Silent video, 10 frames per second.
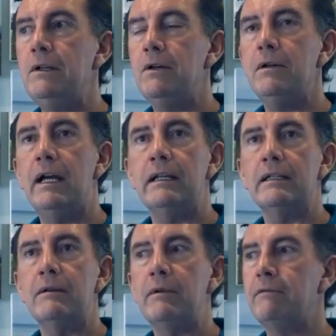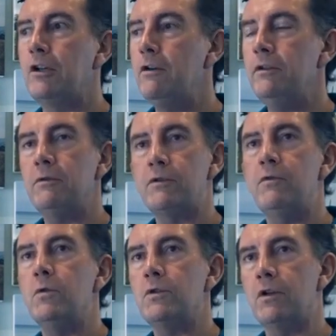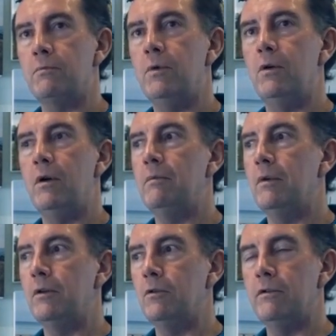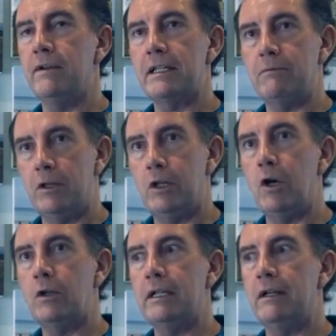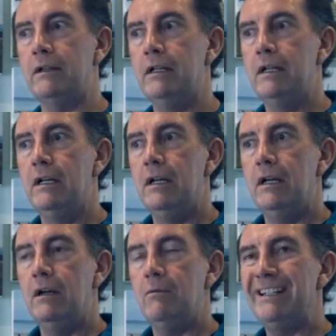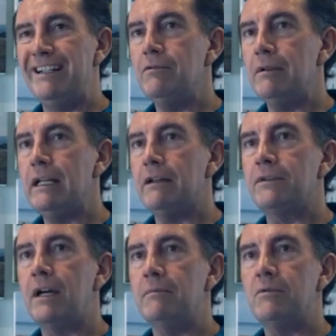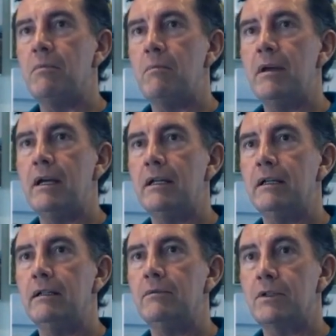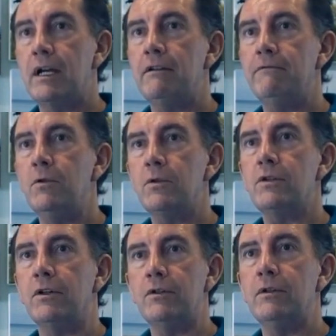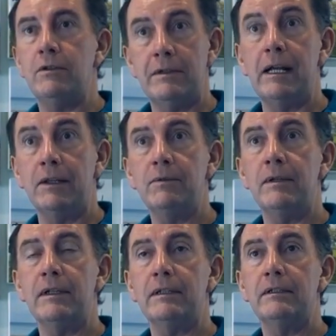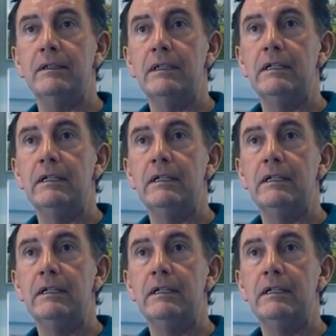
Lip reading: And when COVID was forced on all of us with lockdown, we didn't really have time to prepare. It was kind of forced on you, and you dealt with it.